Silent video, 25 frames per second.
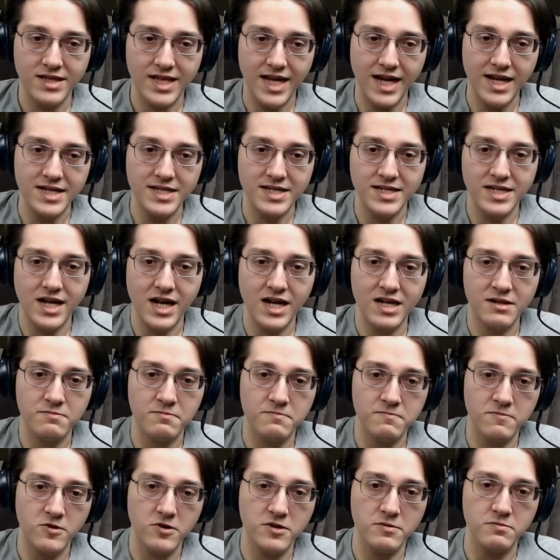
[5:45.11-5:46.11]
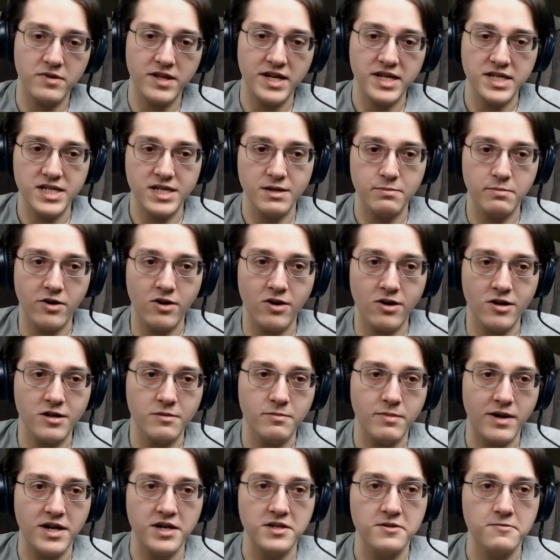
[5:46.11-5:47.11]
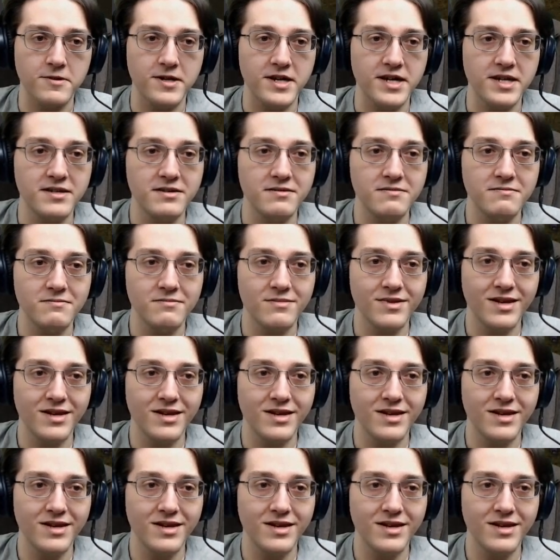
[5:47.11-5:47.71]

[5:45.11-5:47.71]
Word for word: That is not a good place to park, by the way.